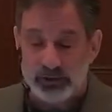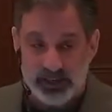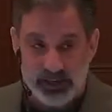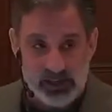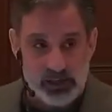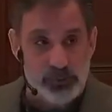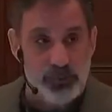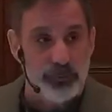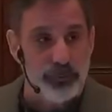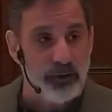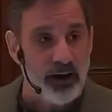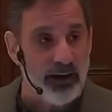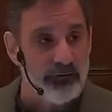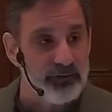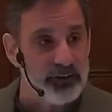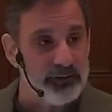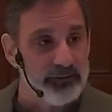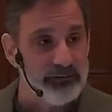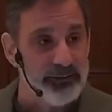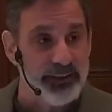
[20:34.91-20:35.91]
Testament
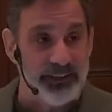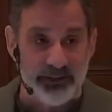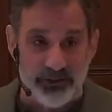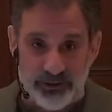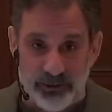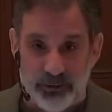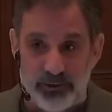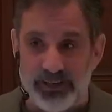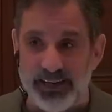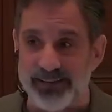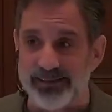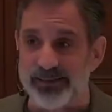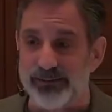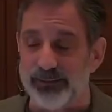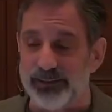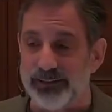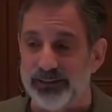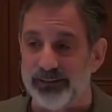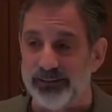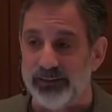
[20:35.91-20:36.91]
prophet in the New
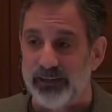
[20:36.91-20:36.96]
Testament,